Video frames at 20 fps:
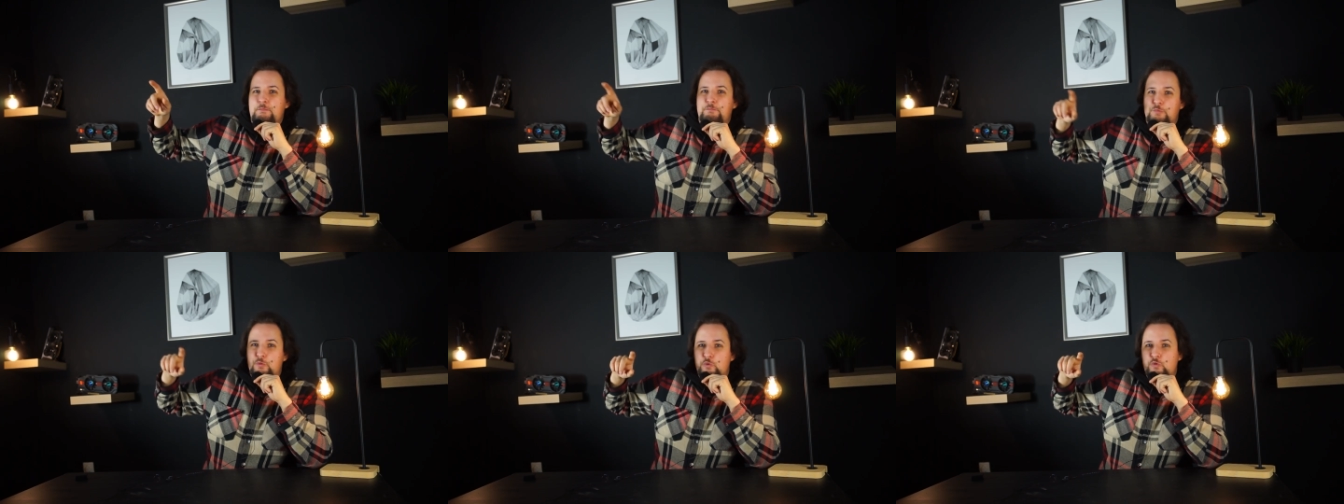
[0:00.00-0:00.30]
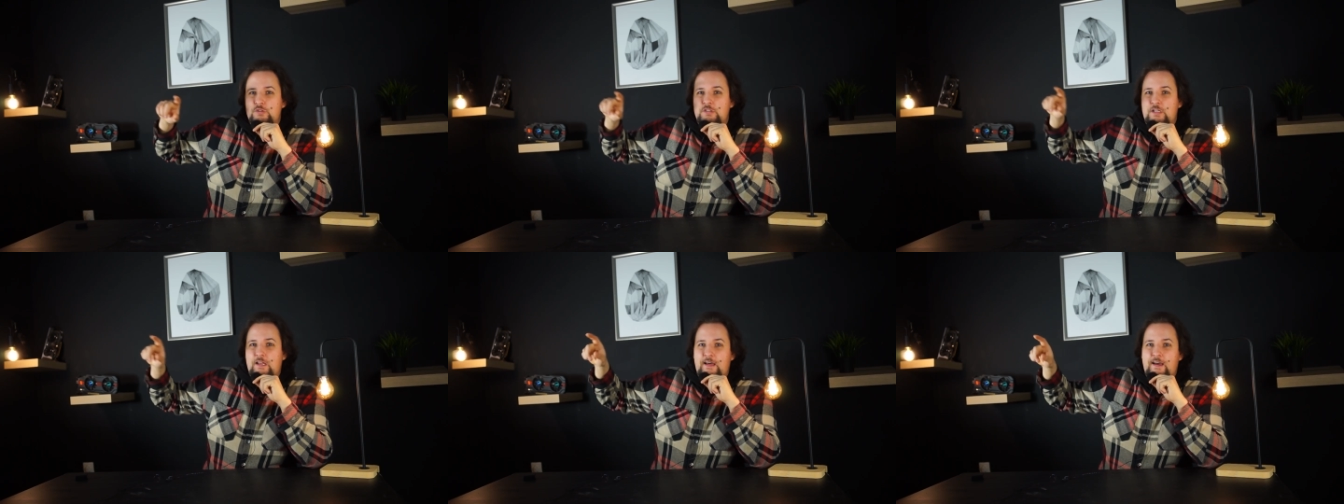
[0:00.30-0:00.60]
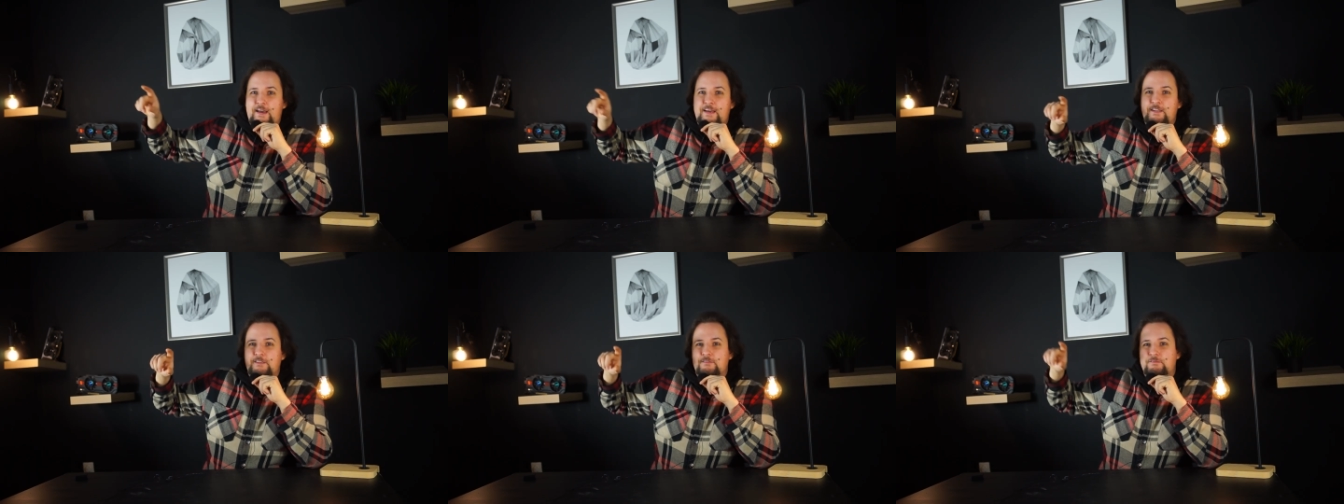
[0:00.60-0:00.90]
boost
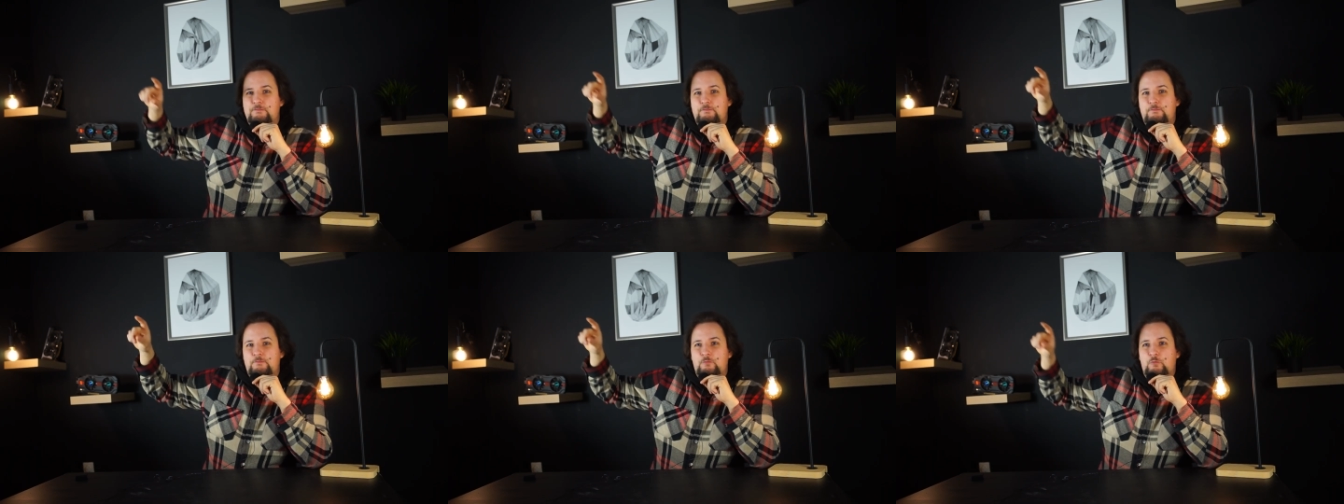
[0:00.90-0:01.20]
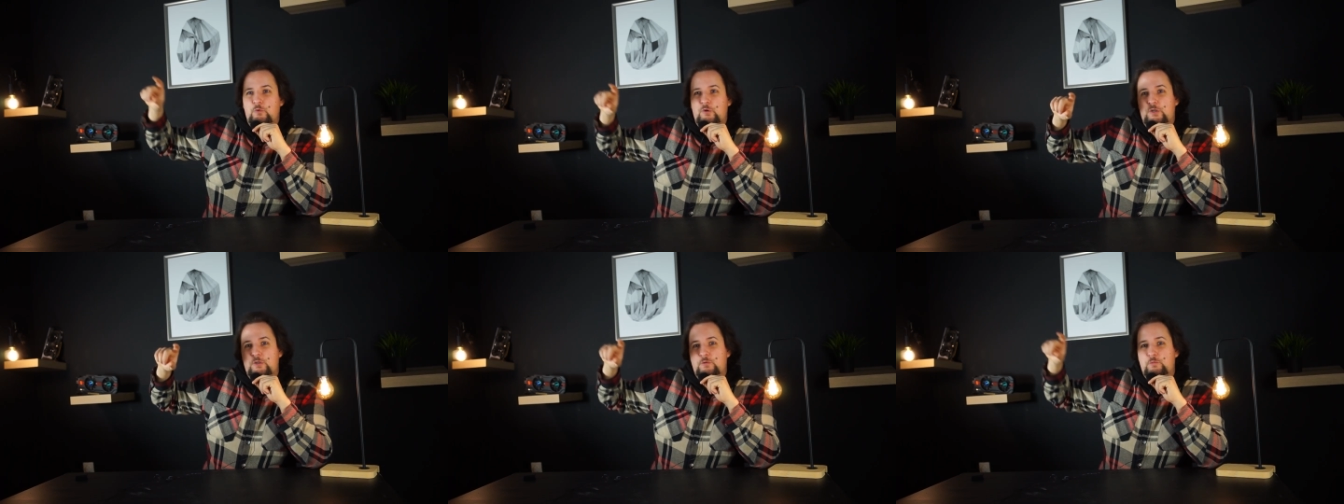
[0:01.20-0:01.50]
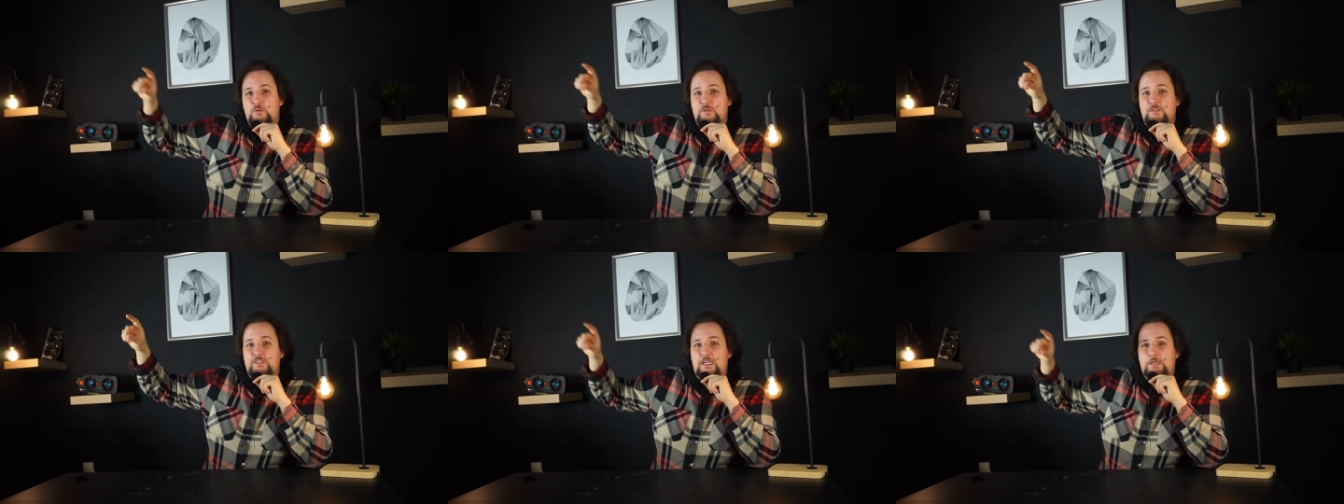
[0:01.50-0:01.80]
line where it
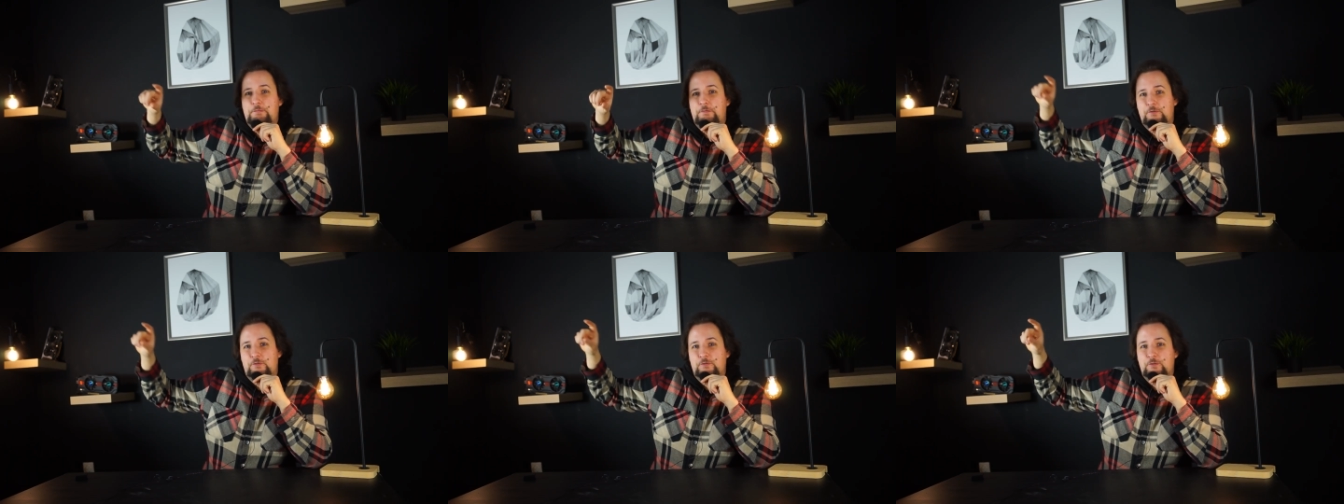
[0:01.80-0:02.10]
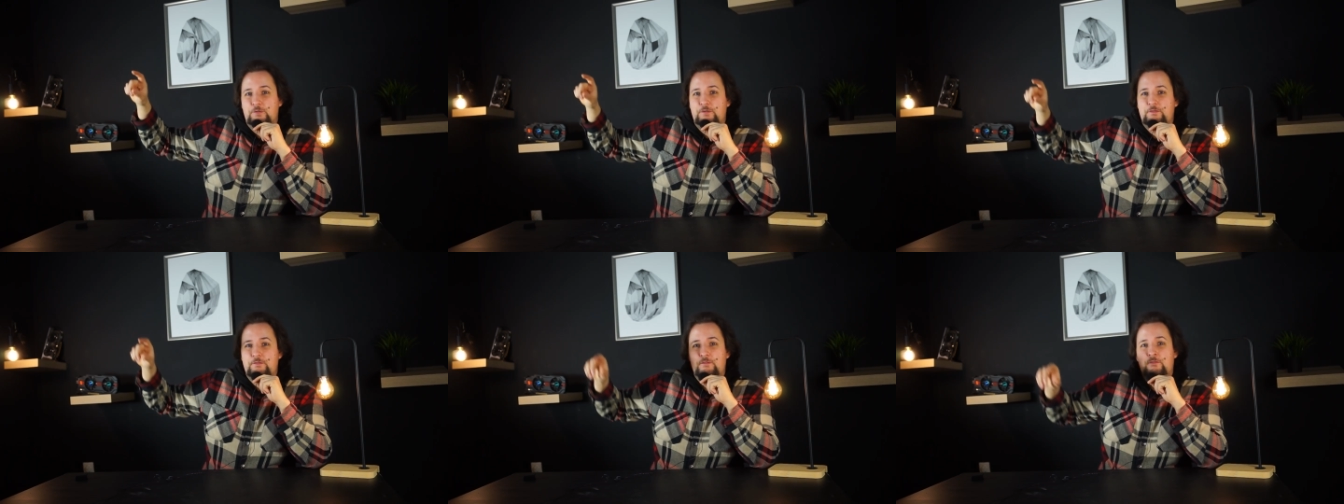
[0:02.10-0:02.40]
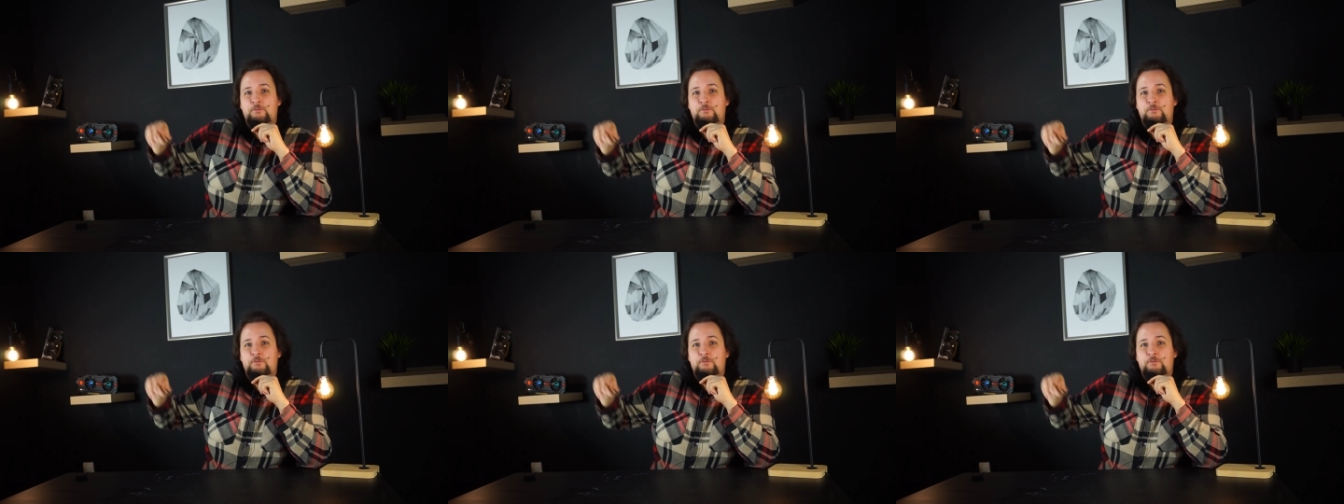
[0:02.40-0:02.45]
will taper to.